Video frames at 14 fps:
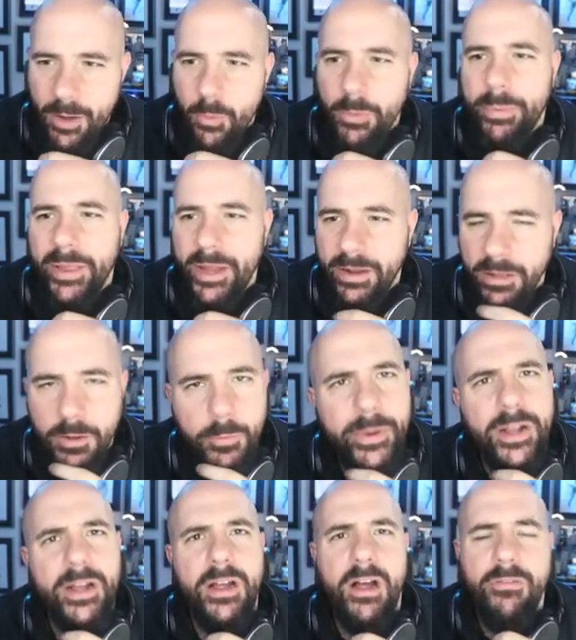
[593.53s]
We're playing a little bit
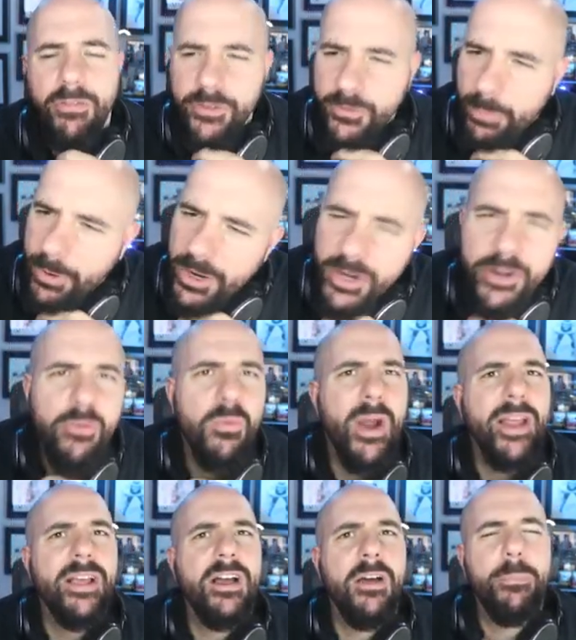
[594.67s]
of coverage, putting the
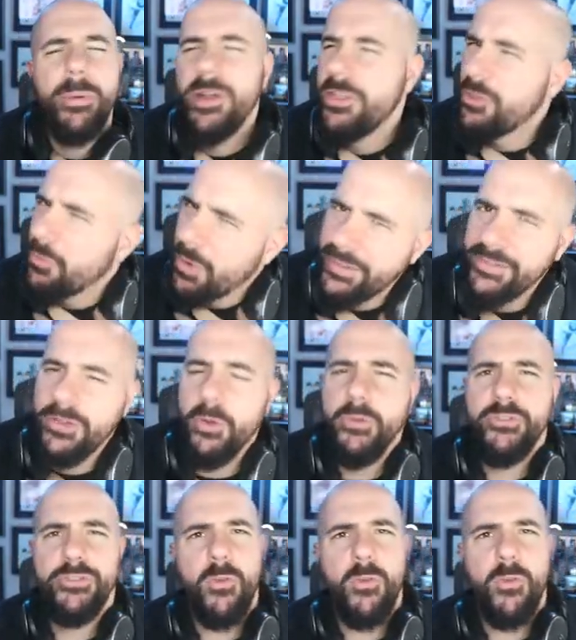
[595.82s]
right zones, the